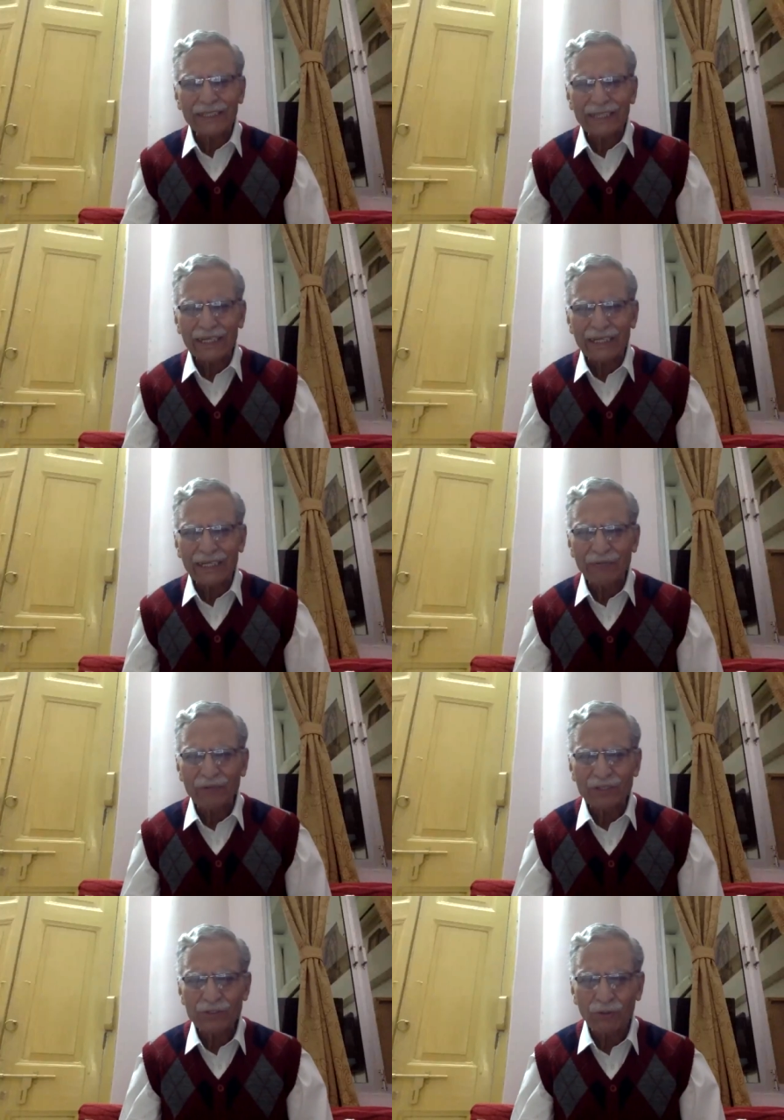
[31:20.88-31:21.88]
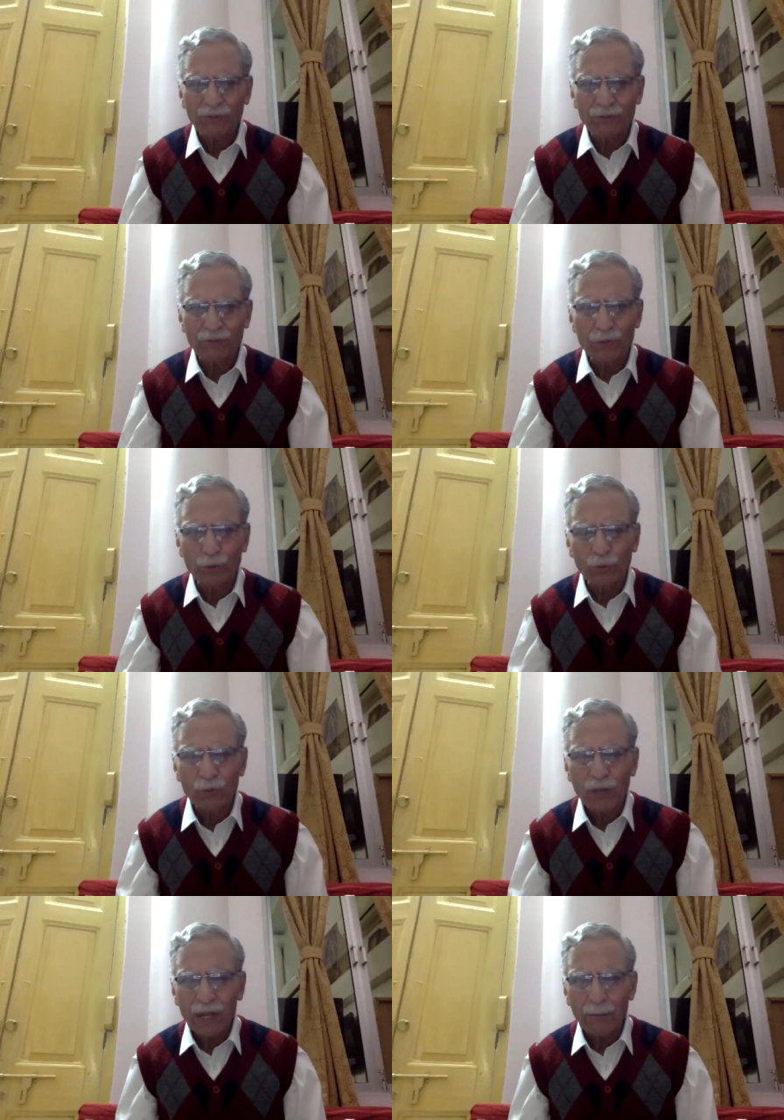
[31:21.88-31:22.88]
there's any difference of view
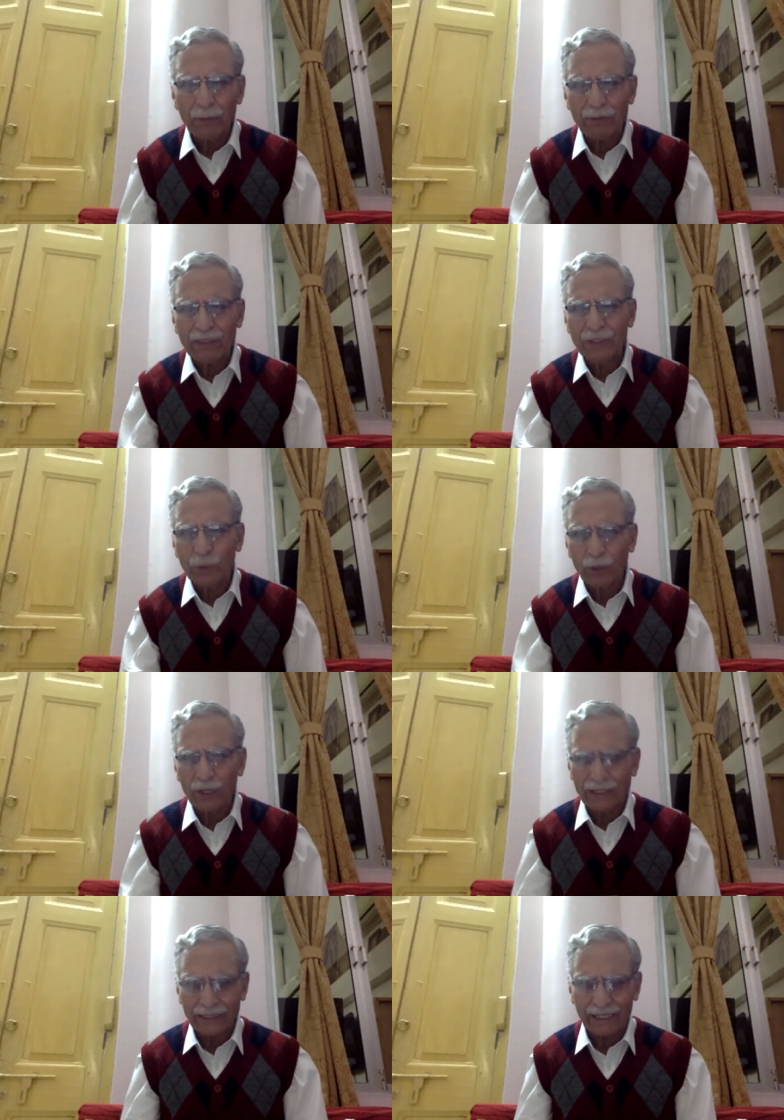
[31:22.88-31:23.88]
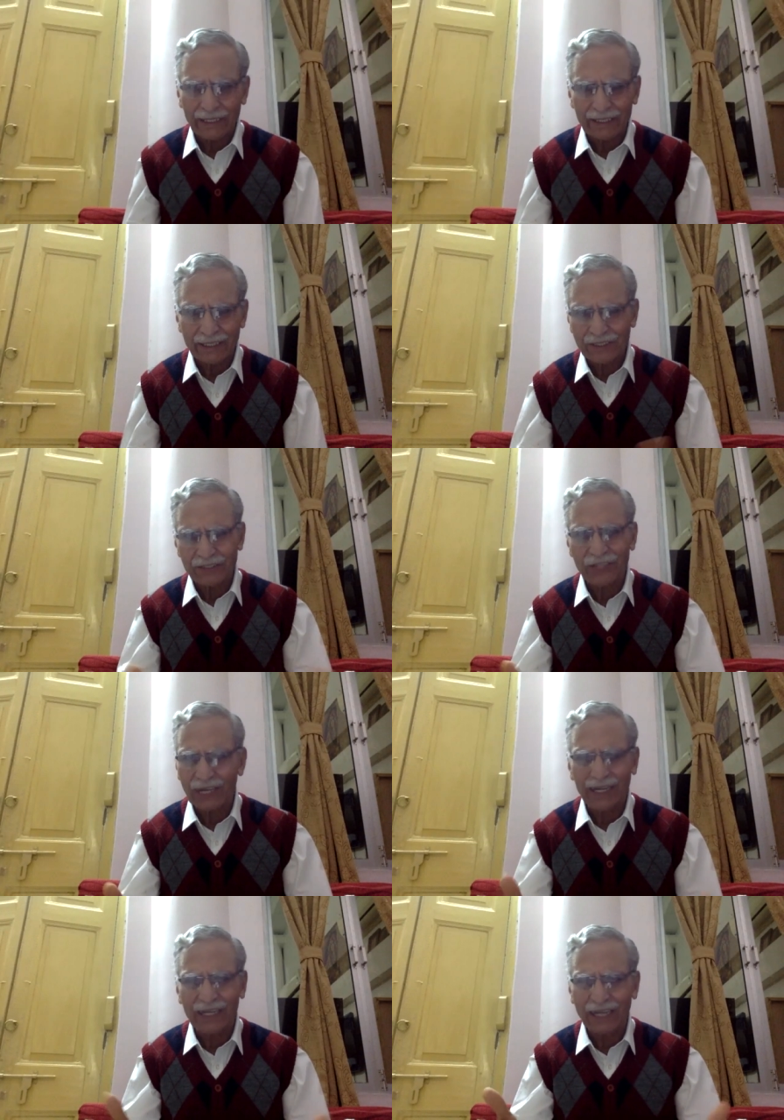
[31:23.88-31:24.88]
between the older and the younger generation. Saira and